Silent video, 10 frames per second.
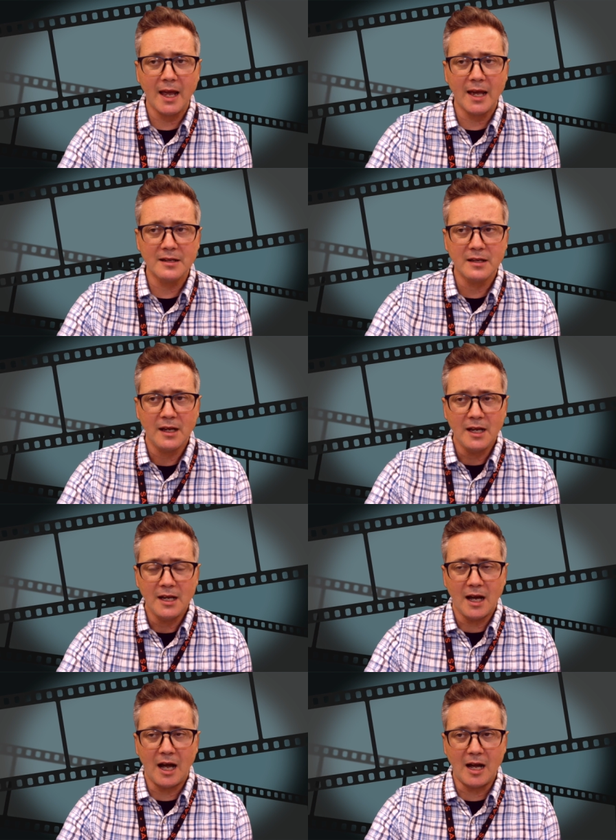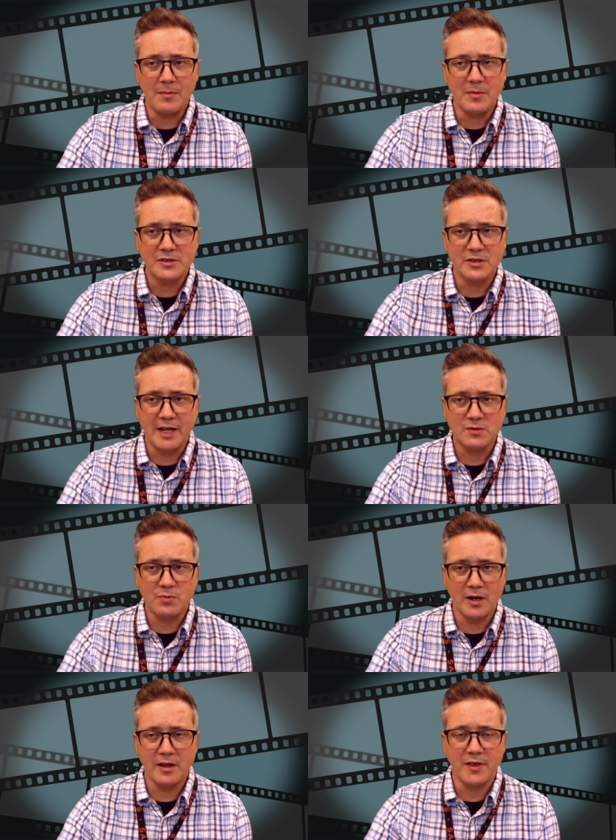And so
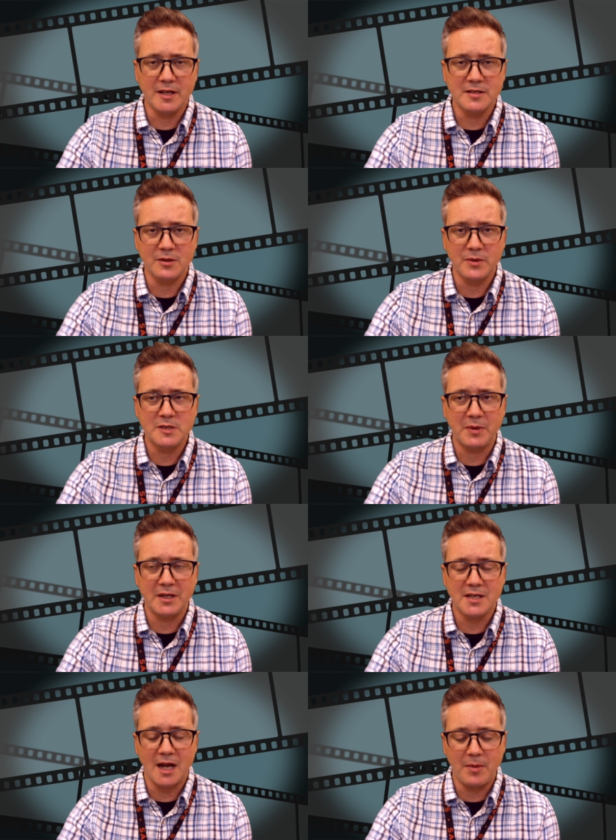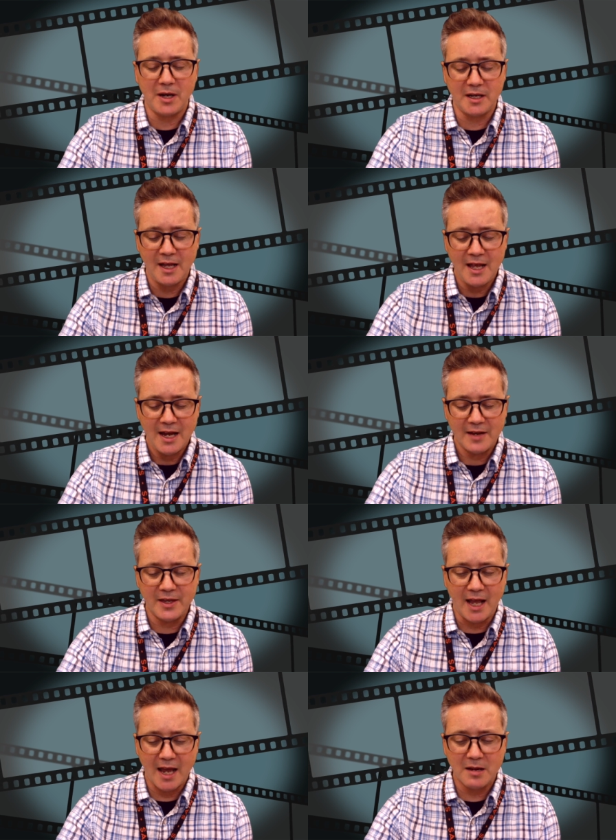that's one of the things that we spend time on.
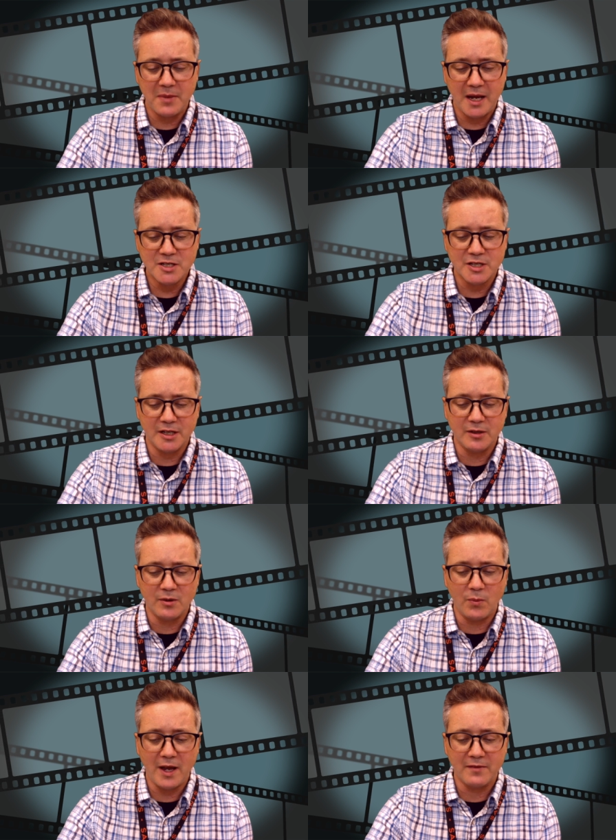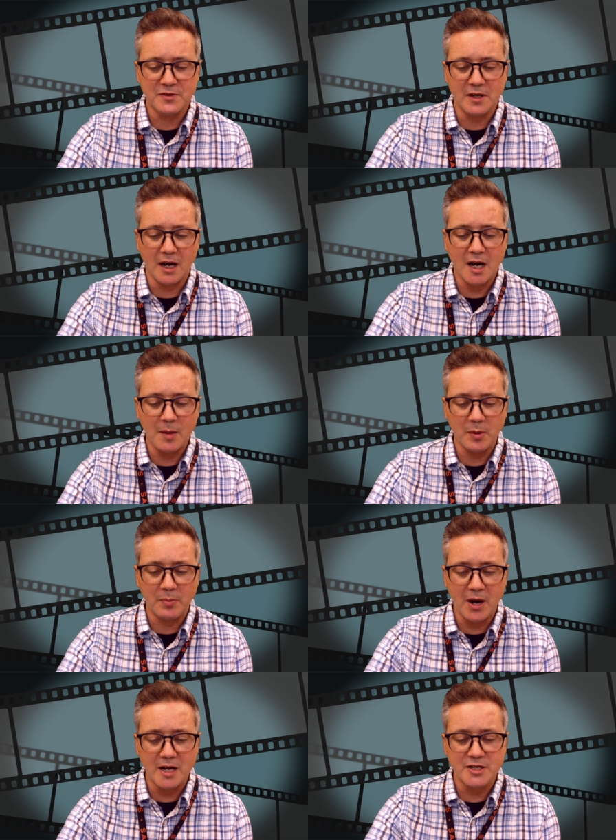And then animation, we have a
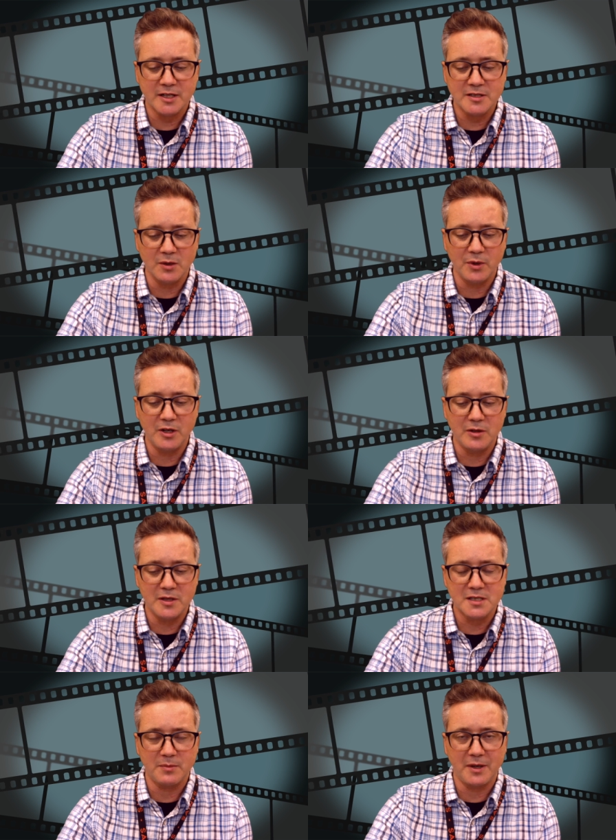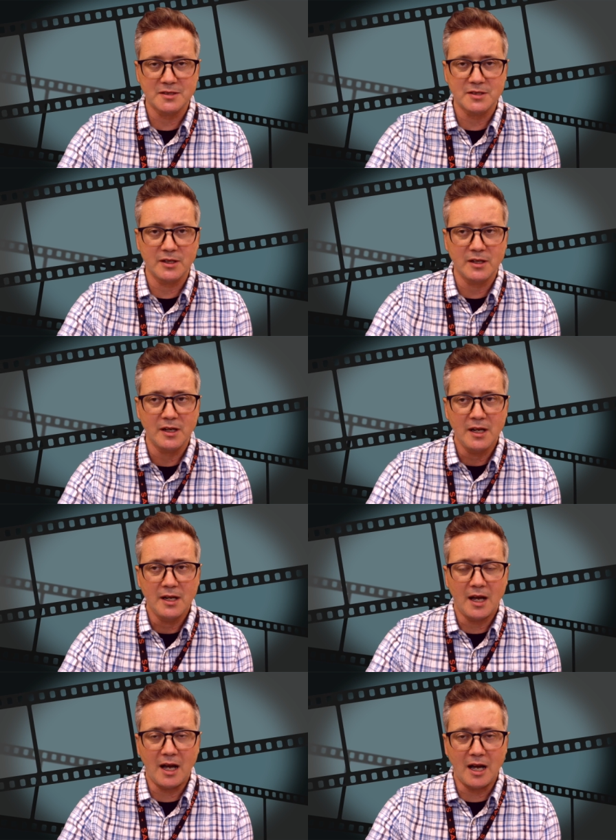couple projects that we do this semester
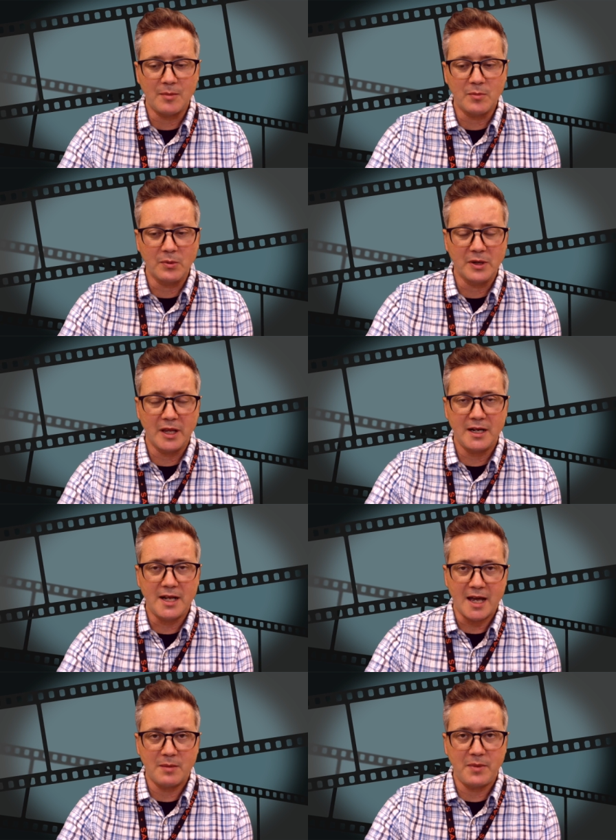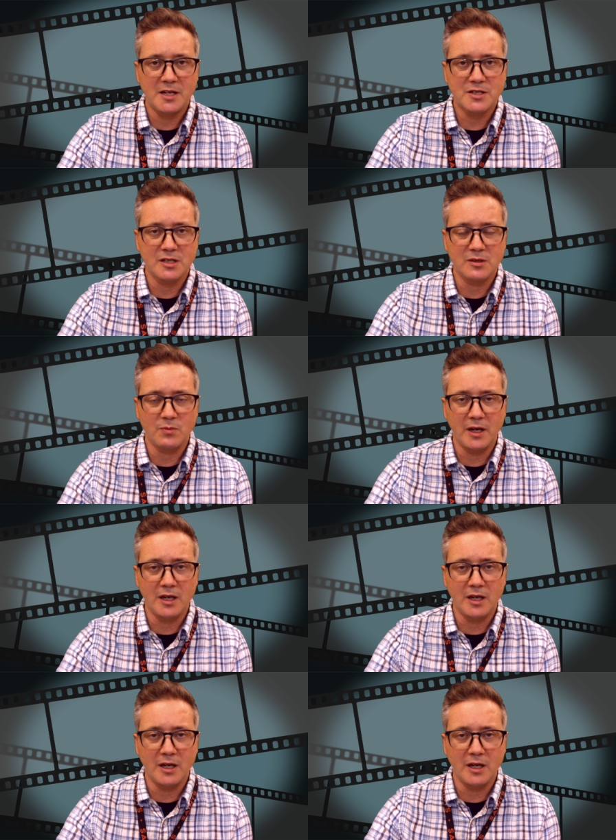related to animation.